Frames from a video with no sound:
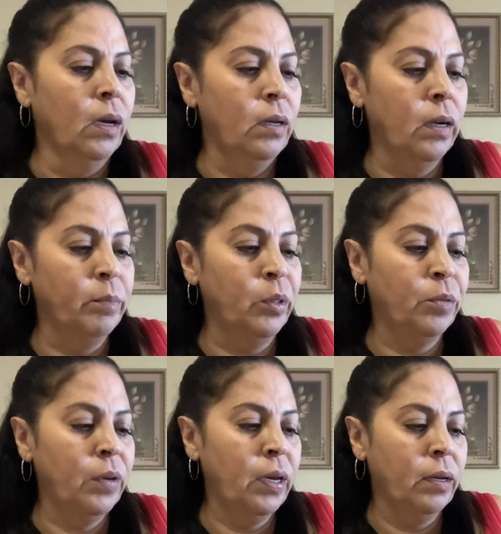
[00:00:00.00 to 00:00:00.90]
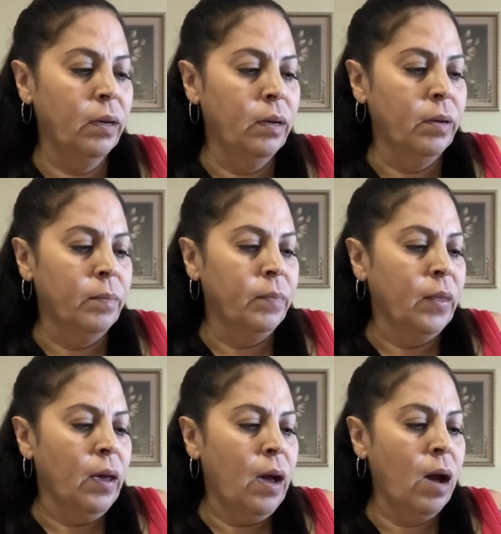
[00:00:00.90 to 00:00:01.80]
Number 3,
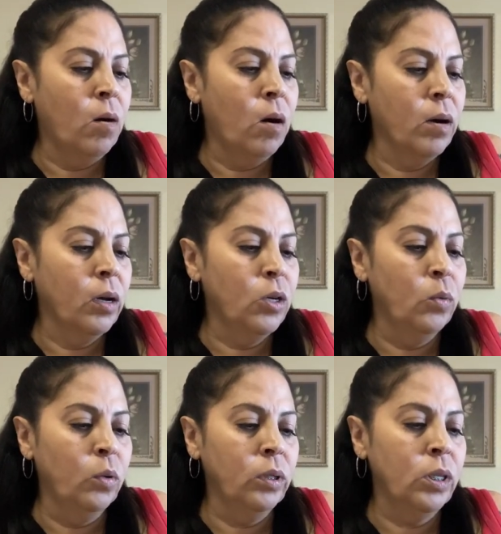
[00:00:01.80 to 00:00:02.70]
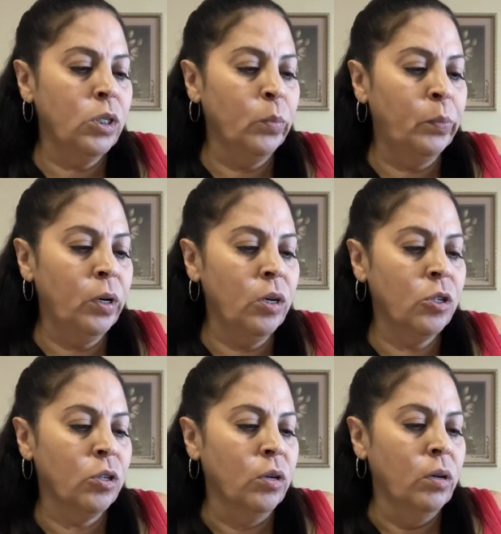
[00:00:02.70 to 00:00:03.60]
how hard are you willing to
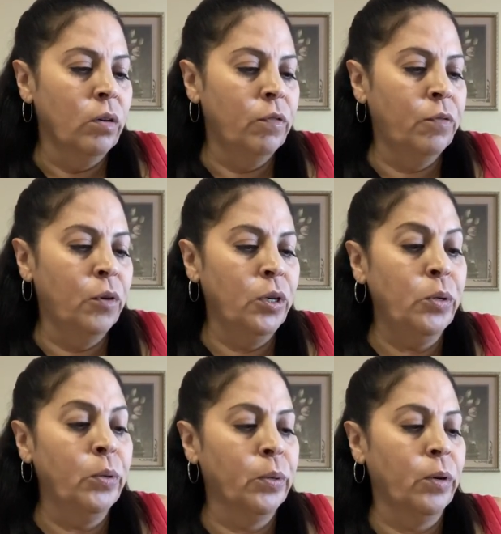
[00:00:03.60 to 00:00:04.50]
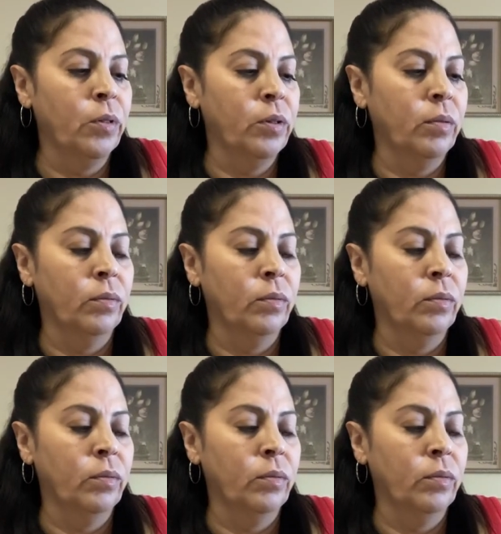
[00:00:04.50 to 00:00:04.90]
push for new growth?